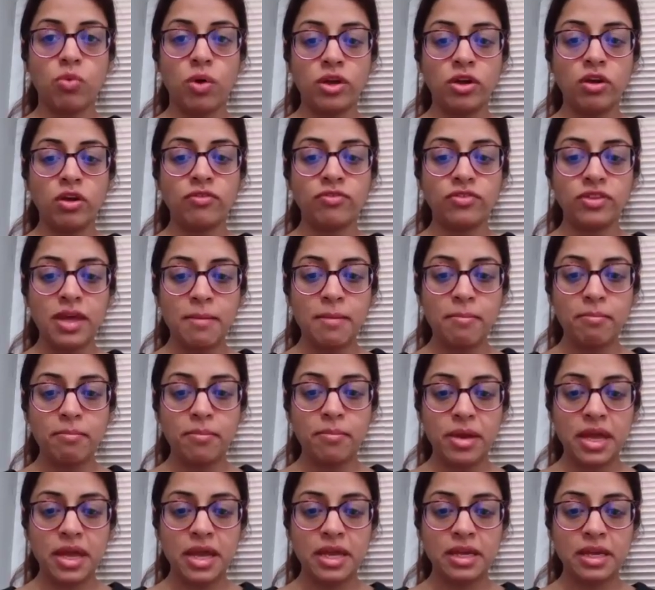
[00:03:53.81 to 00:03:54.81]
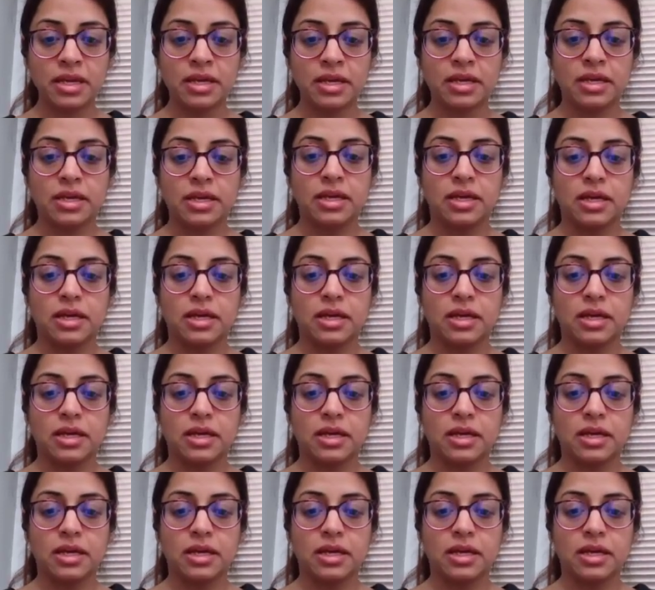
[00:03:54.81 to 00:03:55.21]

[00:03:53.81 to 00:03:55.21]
One of them being